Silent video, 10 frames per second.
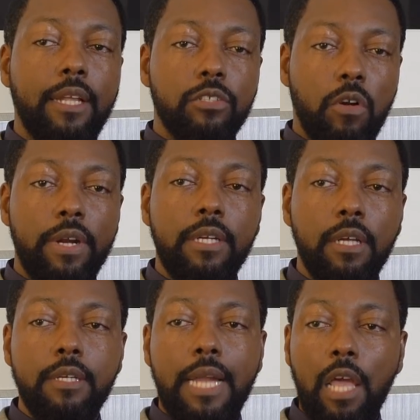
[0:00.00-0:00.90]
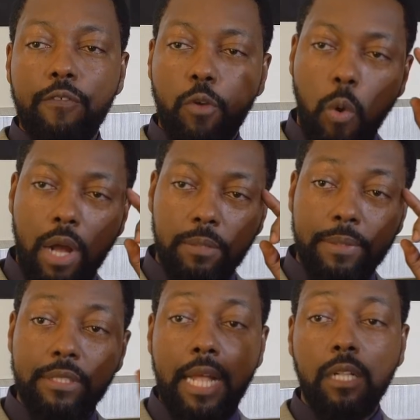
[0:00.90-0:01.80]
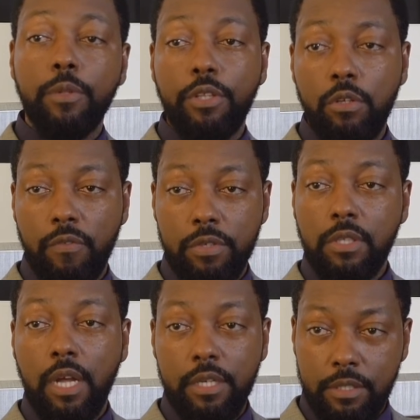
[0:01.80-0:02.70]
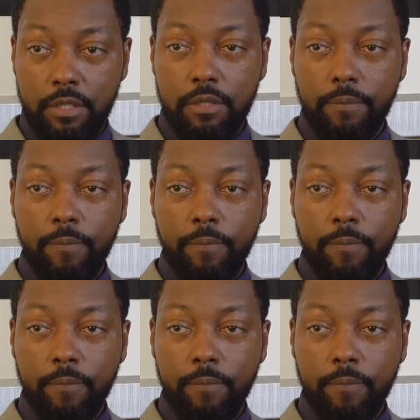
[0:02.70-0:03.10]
that it's already done, now you've quantum entangled with the universal consciousness.